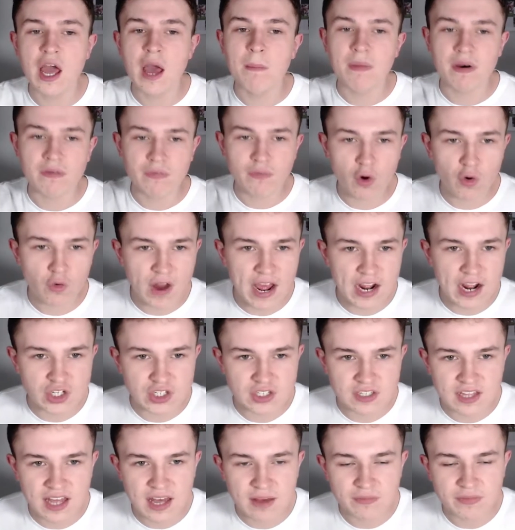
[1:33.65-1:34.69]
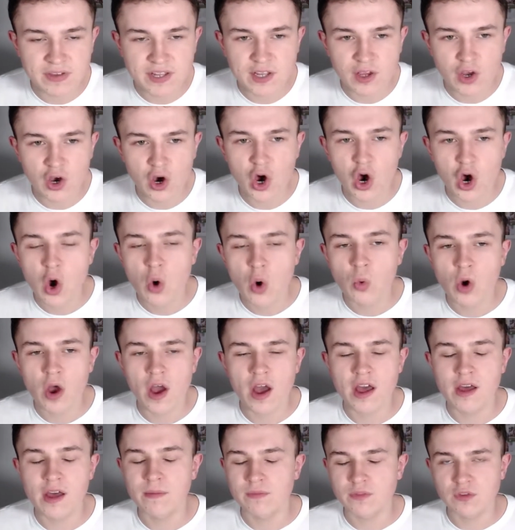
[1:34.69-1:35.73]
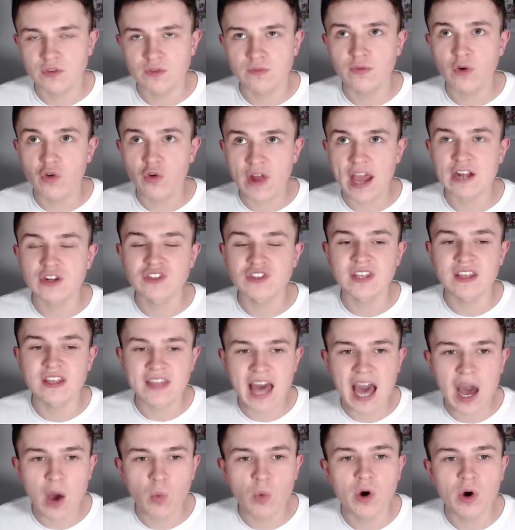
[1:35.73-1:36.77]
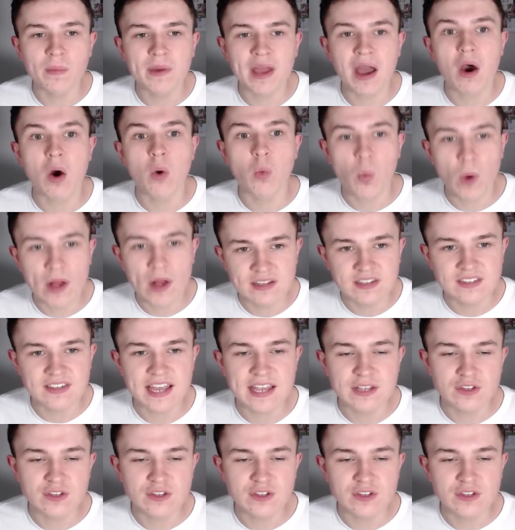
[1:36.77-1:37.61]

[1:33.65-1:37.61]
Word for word: My full reaction to that video, full reaction to that will be out on Wednesday,